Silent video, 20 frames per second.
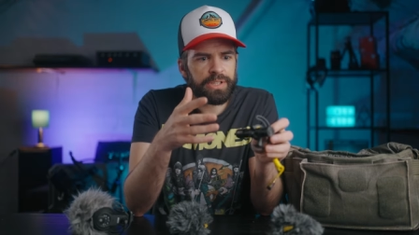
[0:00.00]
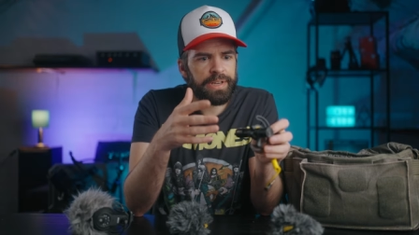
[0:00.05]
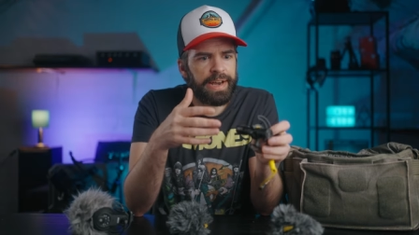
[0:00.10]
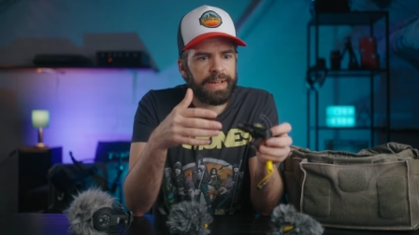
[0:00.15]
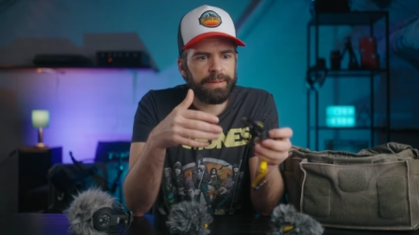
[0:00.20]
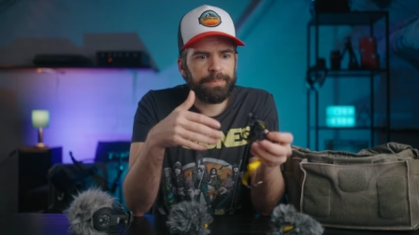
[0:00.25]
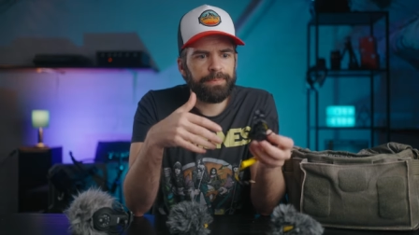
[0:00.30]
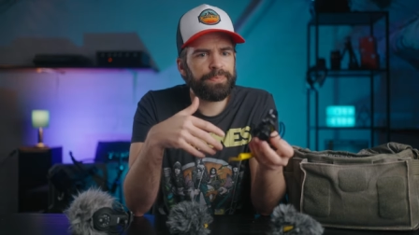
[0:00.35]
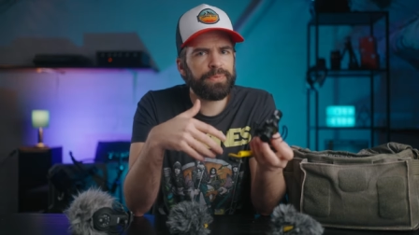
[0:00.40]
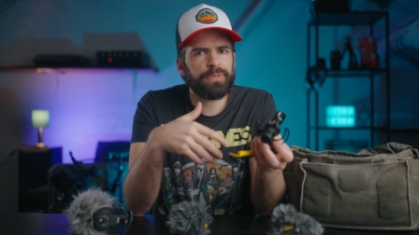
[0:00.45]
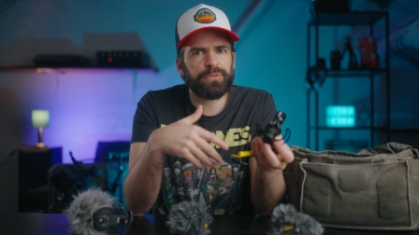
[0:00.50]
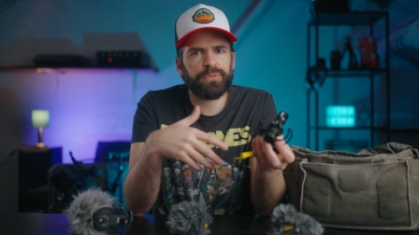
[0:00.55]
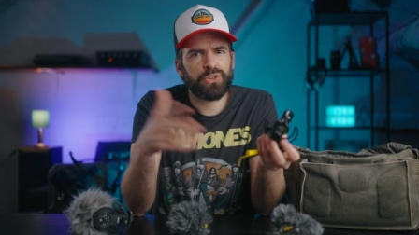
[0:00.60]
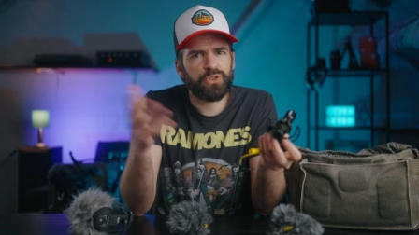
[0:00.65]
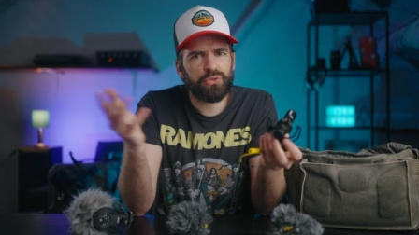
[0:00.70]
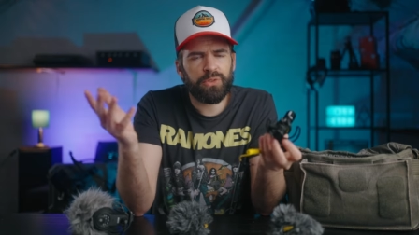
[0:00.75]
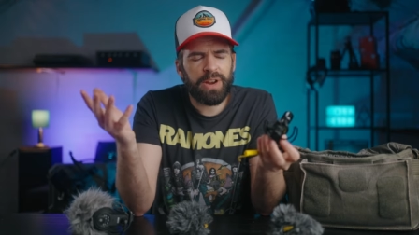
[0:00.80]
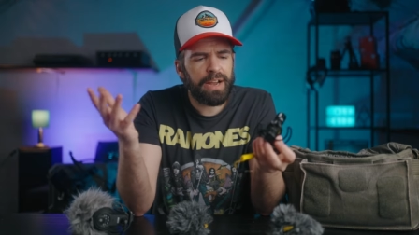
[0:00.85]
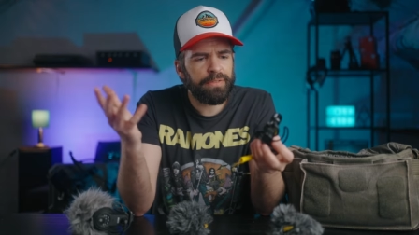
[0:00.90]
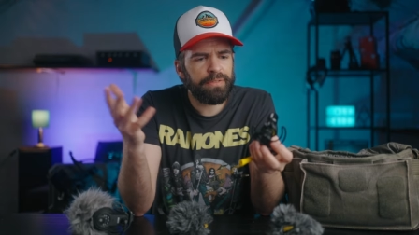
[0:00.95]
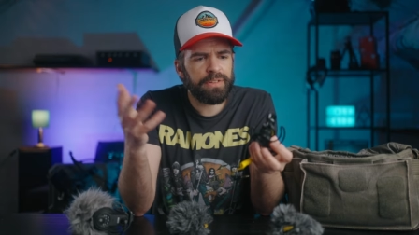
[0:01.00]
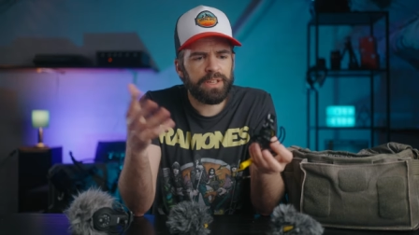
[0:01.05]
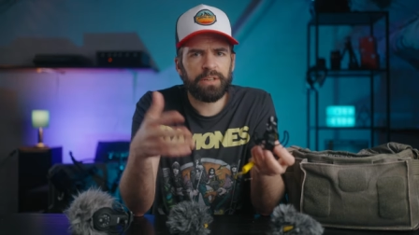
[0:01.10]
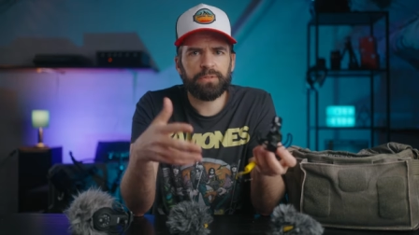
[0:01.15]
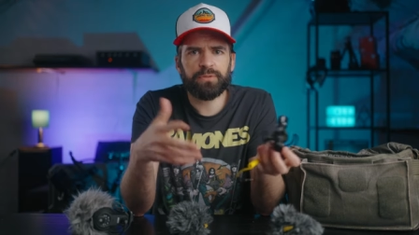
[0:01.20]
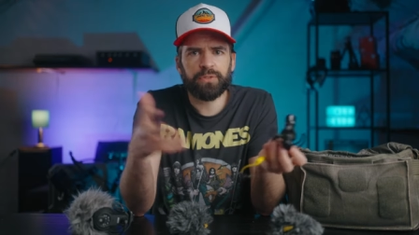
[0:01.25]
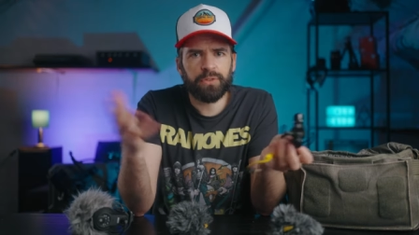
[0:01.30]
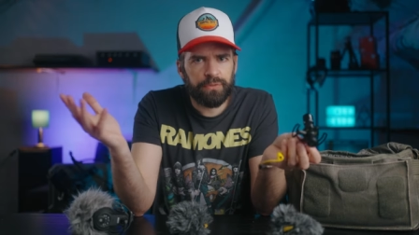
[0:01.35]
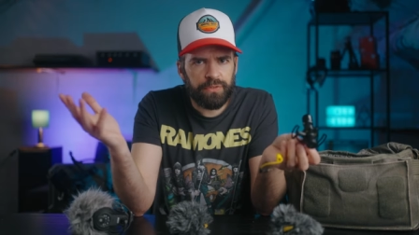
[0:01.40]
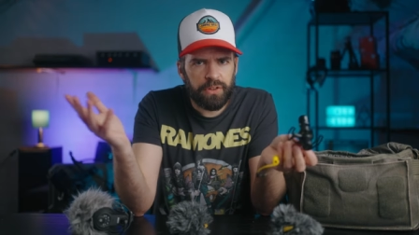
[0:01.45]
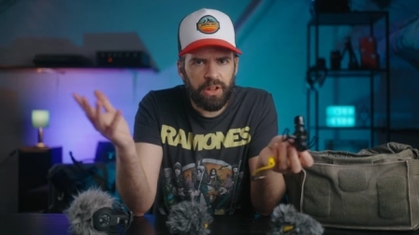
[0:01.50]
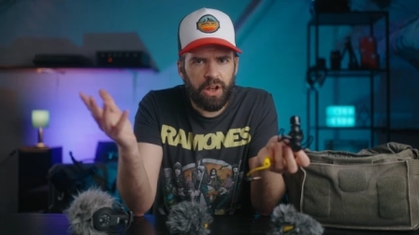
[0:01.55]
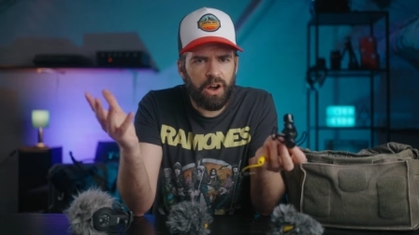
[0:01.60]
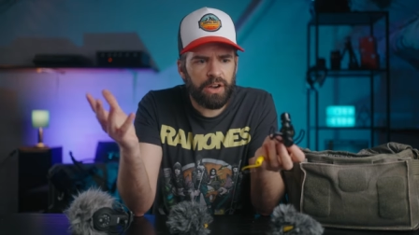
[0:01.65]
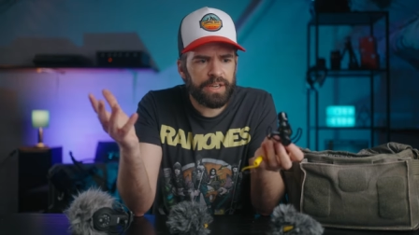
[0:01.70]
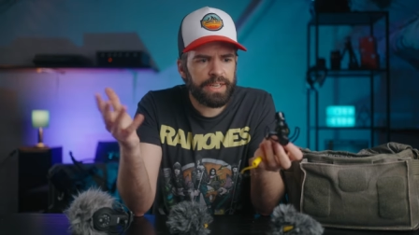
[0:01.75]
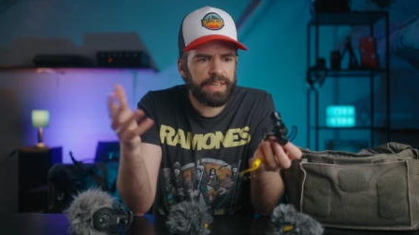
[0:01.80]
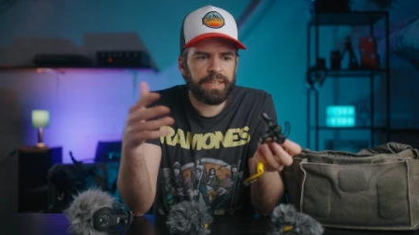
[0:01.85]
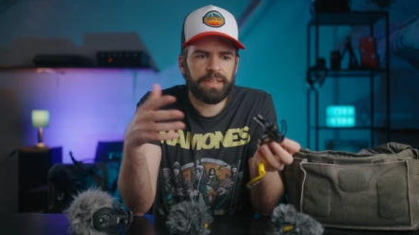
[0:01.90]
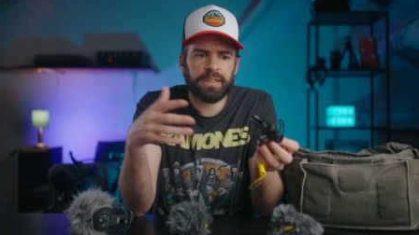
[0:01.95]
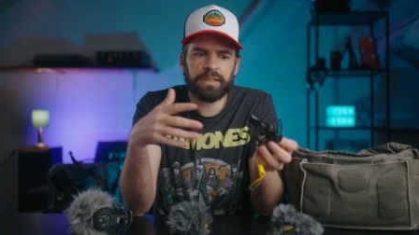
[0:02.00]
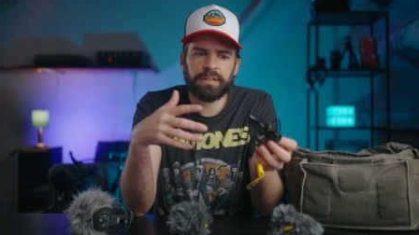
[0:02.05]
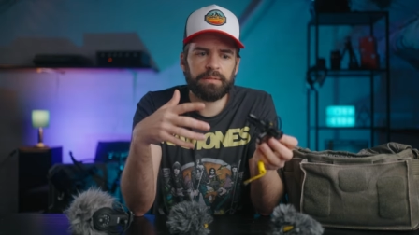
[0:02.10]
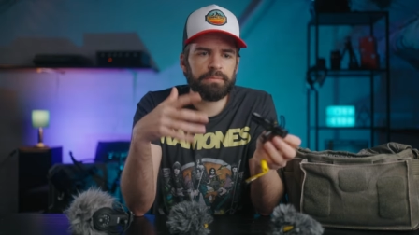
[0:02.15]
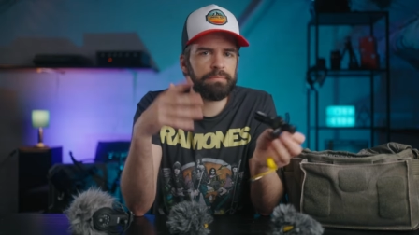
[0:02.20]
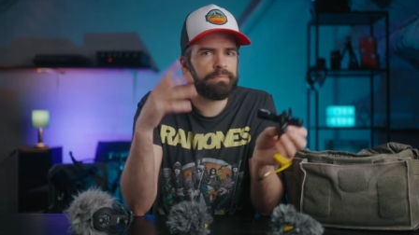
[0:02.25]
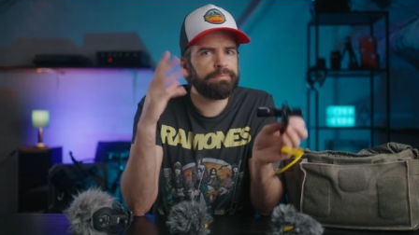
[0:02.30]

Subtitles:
And for traveling, for vlogging,